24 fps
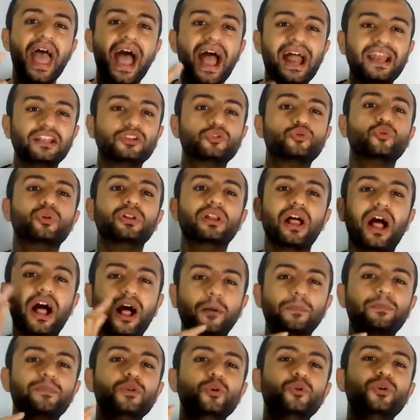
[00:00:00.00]
and it will
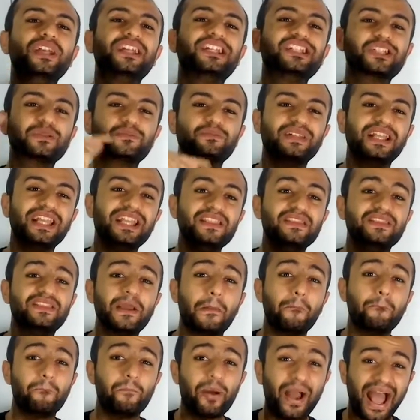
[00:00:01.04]
help you explain
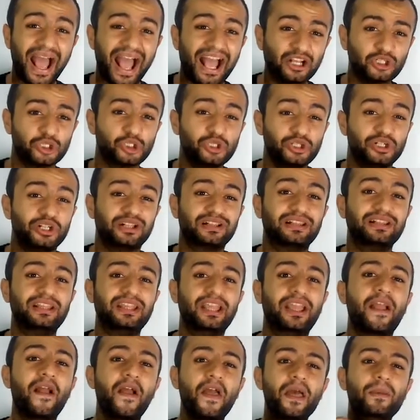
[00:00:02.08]
them
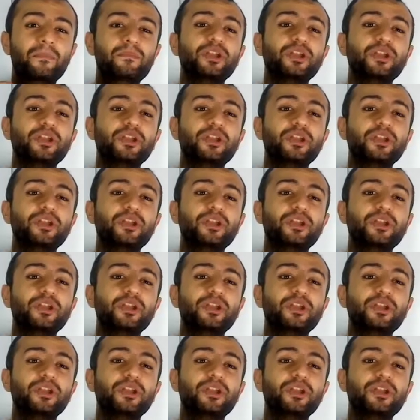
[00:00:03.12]
passionately